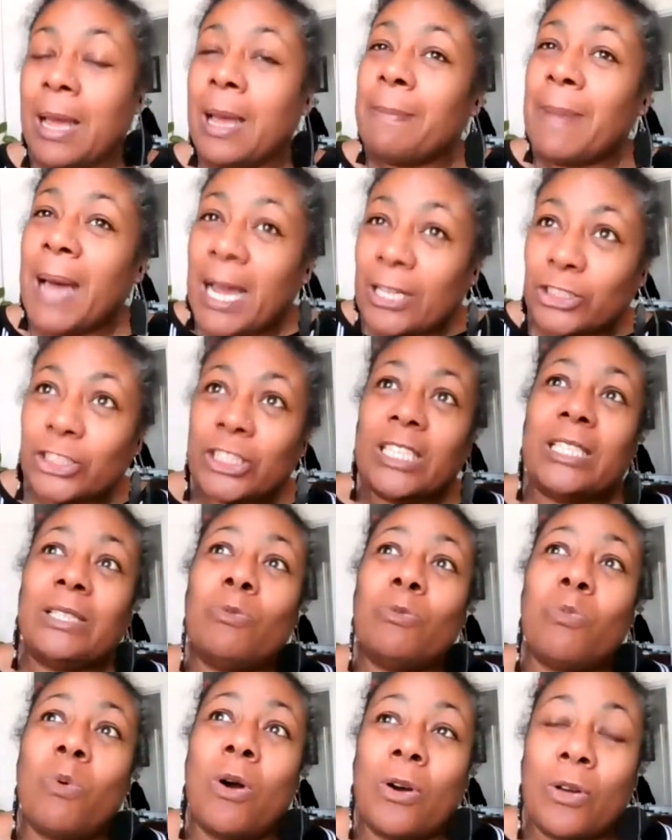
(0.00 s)
But actually
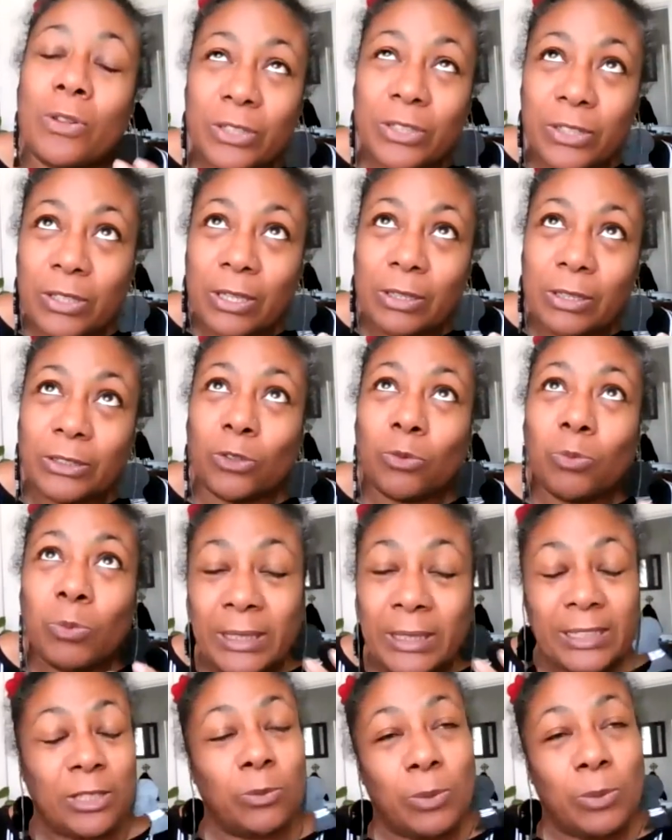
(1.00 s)
what sort of
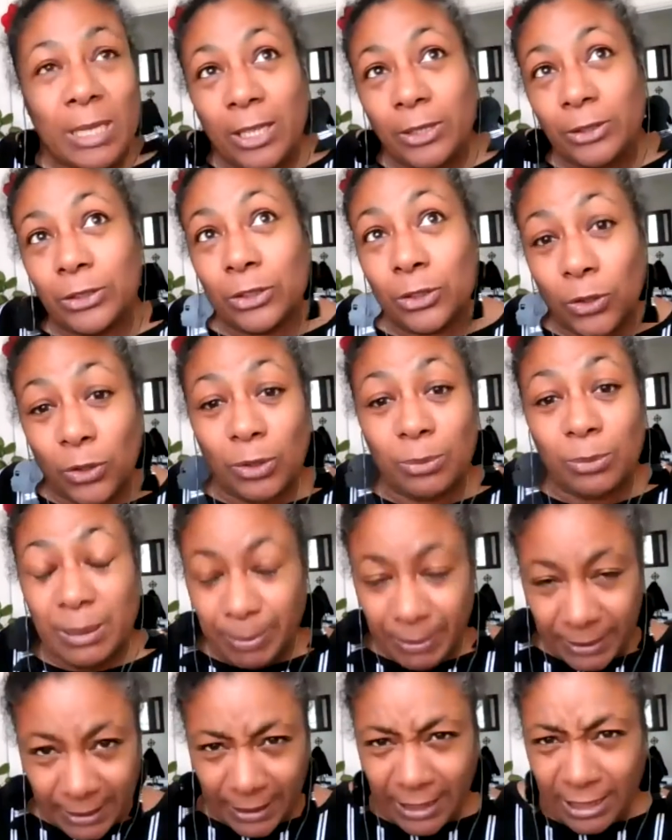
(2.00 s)
Wind in the Willows taught me,
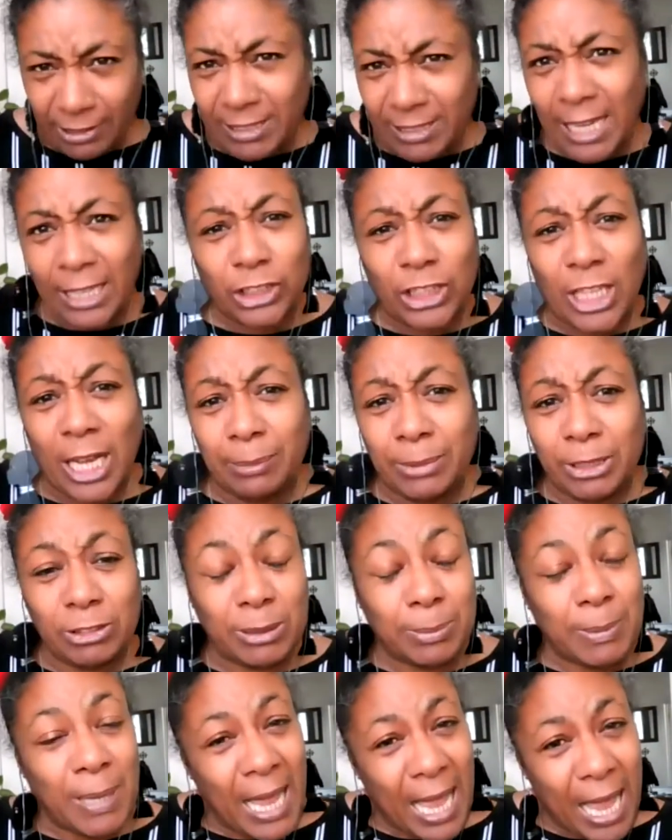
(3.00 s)
particularly in that chapter,
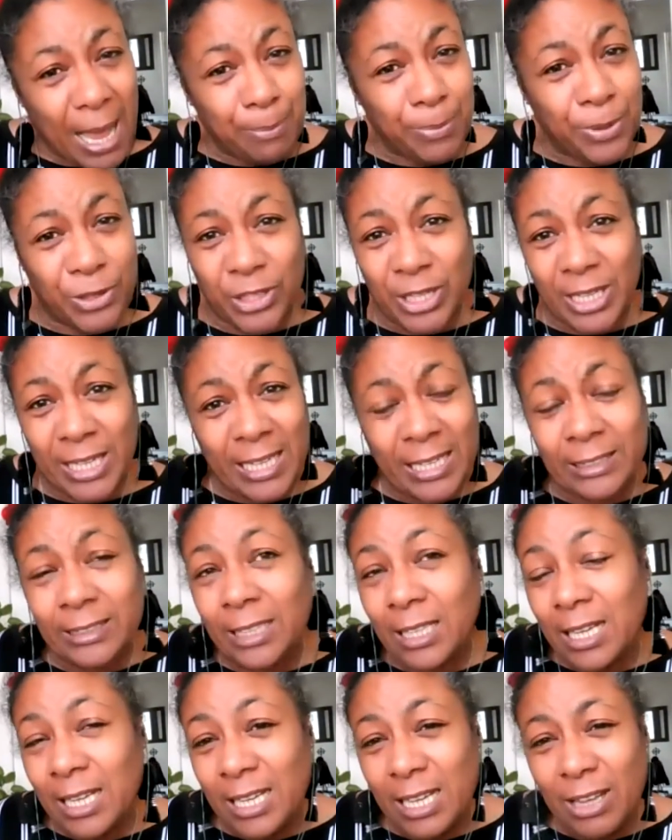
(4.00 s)
is about empathy. And
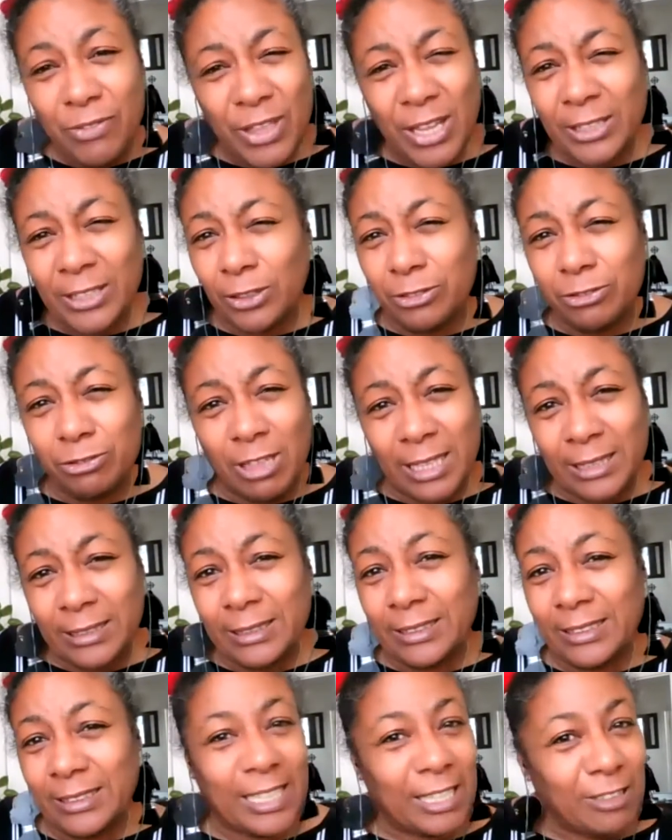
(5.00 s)
if they're your
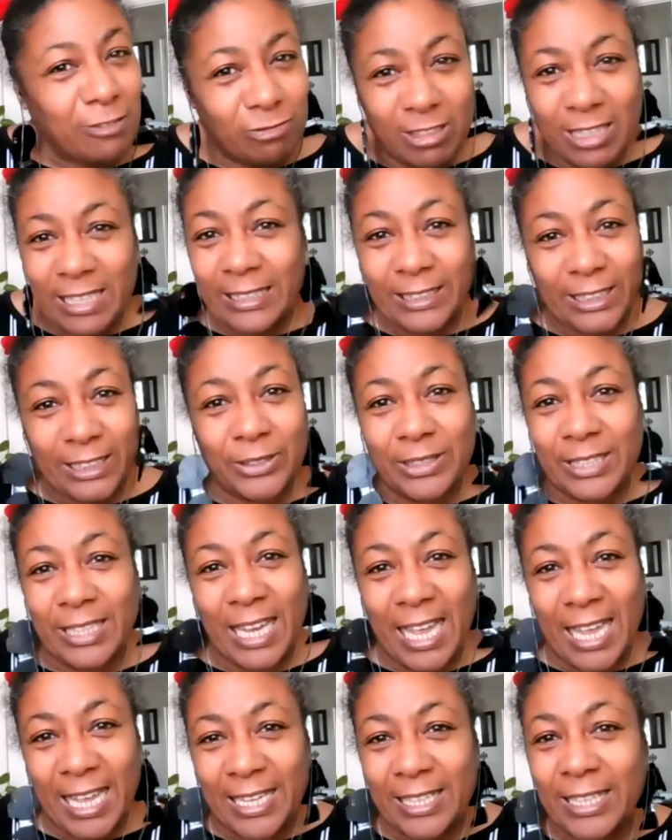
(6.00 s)
friends, they really don't
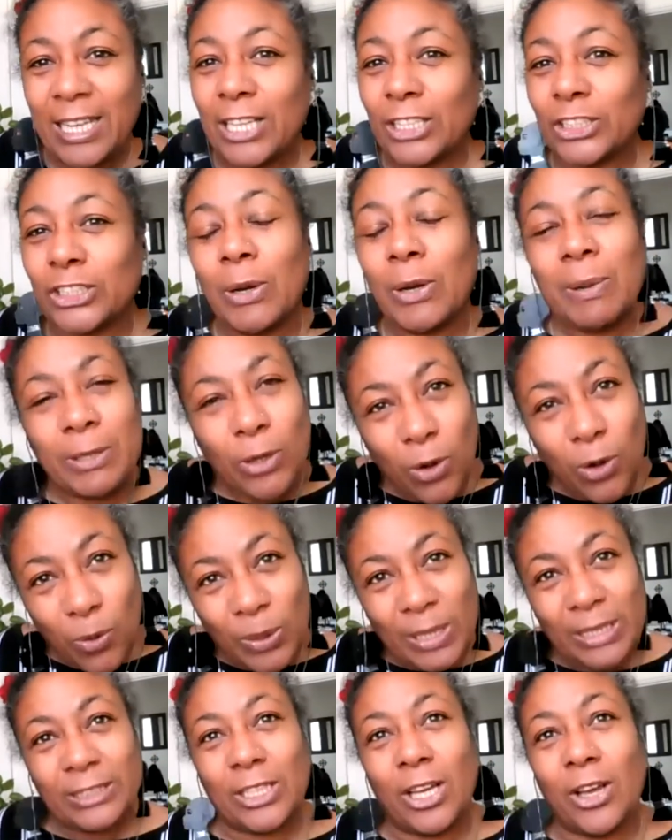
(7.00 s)
care. So I would
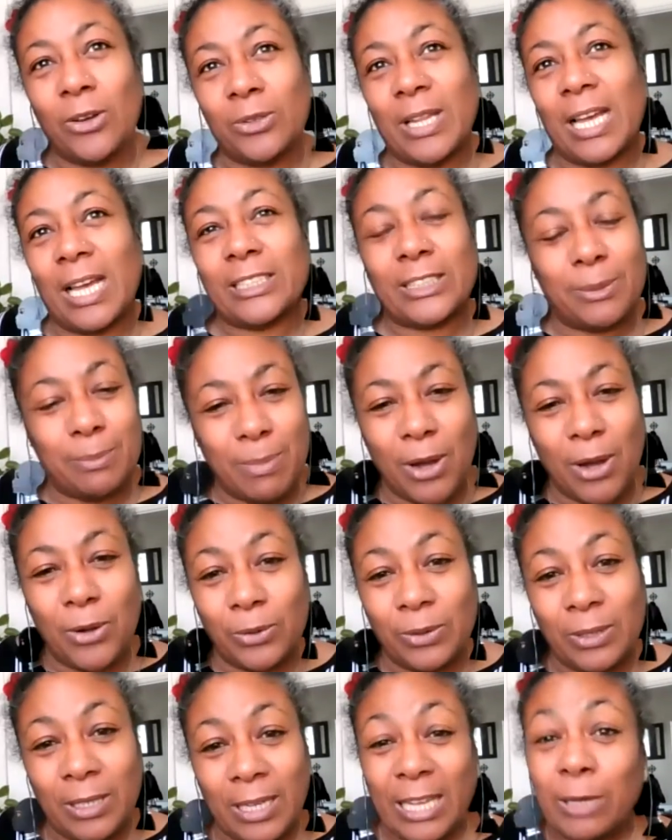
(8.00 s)
always owe that to
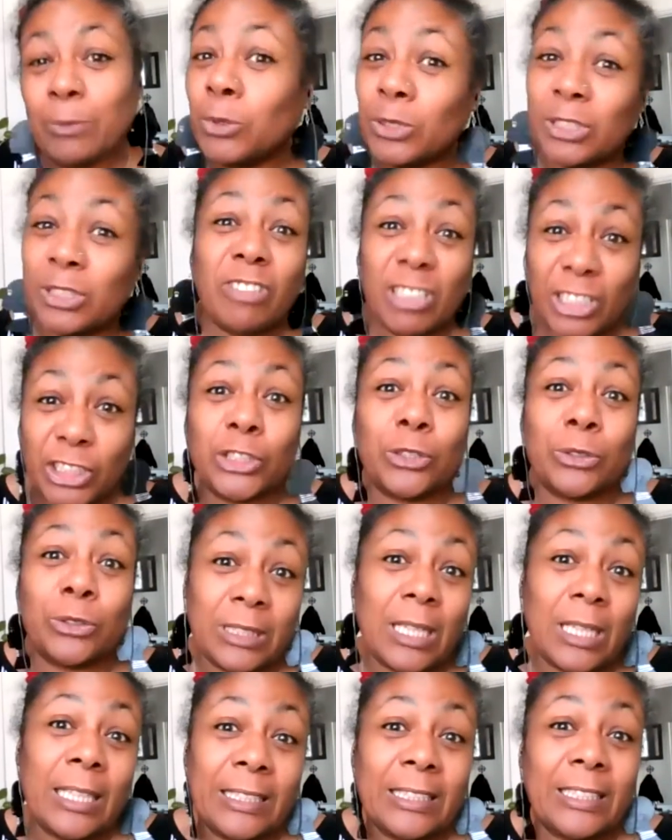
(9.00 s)
Mole. And I'm also very
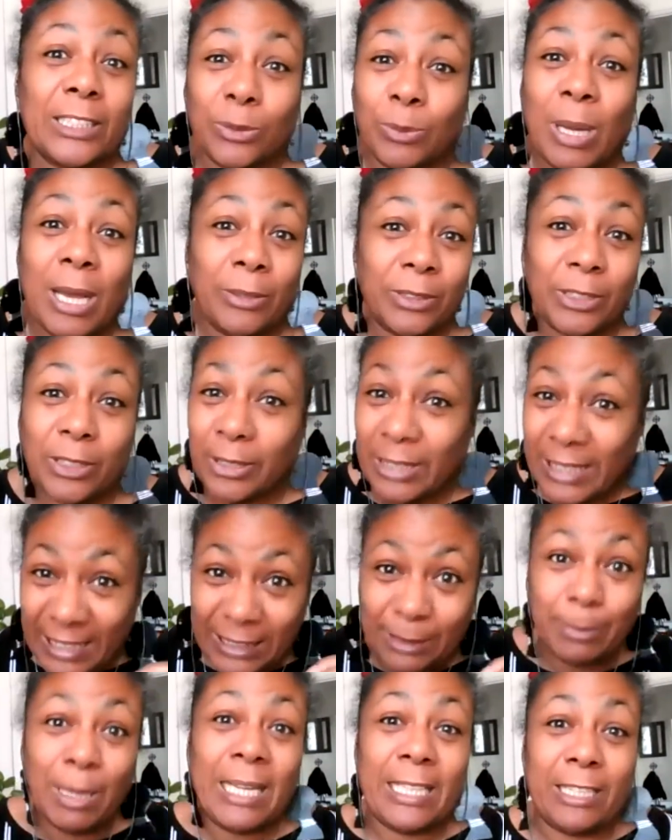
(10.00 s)
short-sighted as well, so he's my